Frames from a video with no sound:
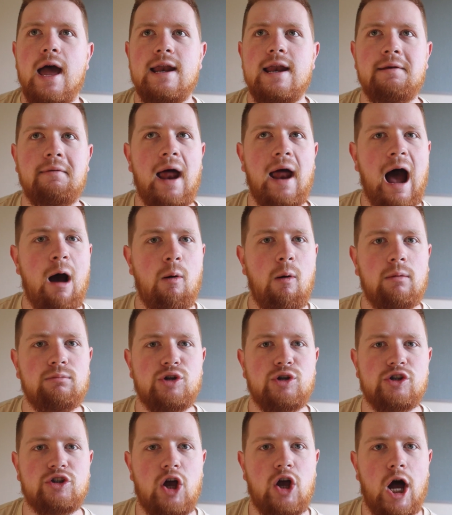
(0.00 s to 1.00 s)
Now I'm
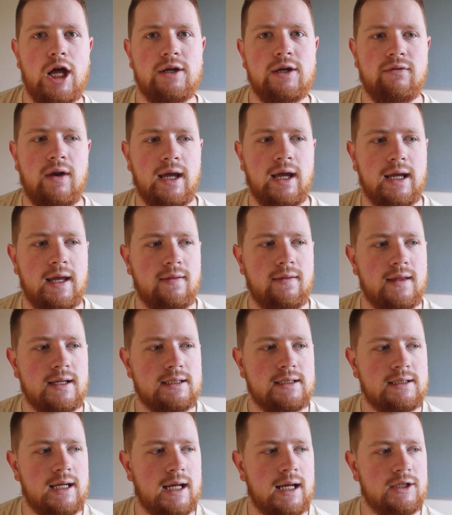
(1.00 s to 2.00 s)
just kind of, like, in this
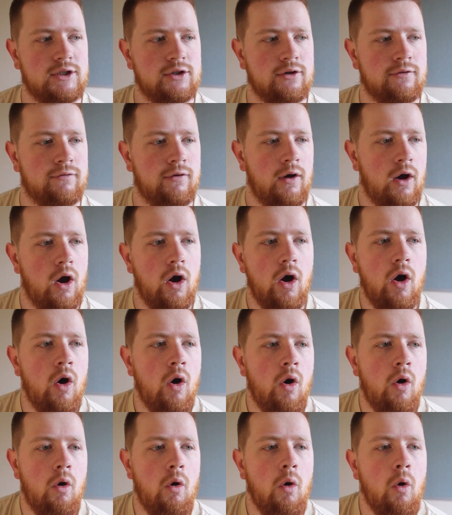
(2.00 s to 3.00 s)
state of
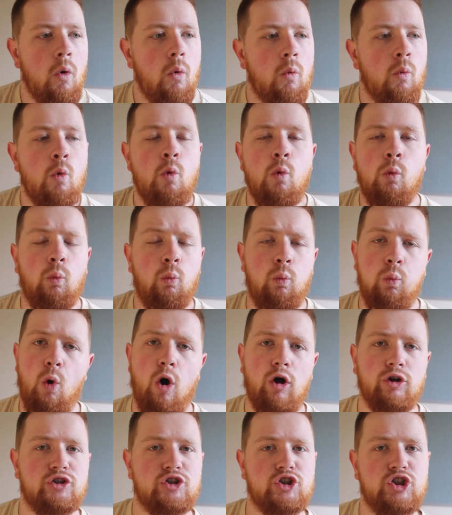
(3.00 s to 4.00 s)

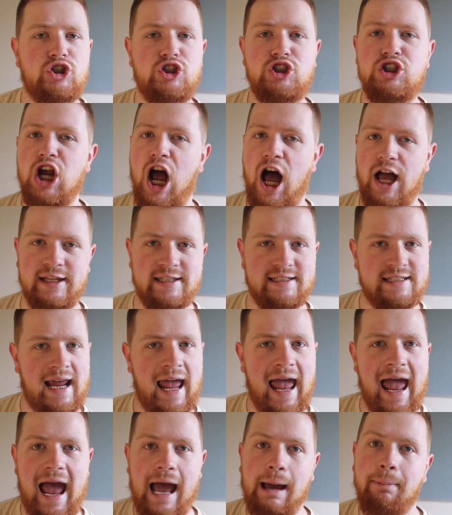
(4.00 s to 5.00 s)
what's just
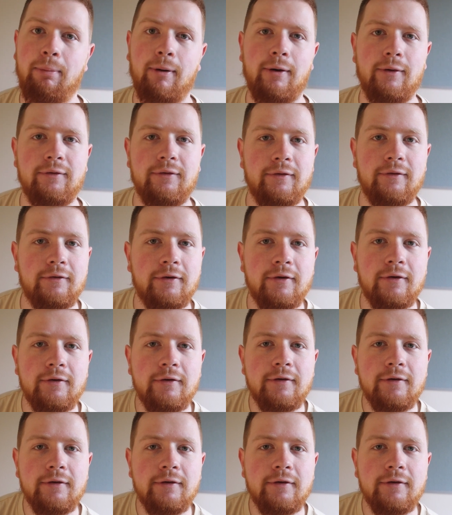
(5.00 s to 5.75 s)
happened.